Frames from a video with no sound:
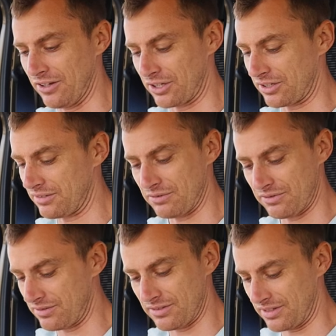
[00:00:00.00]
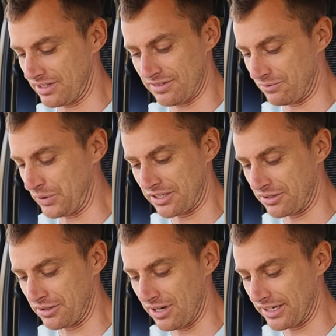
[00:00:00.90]
look, we
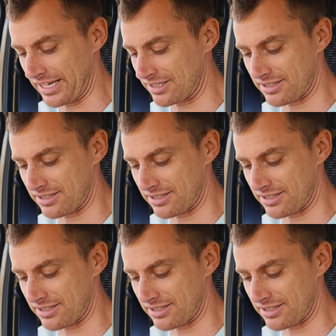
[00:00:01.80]
could not get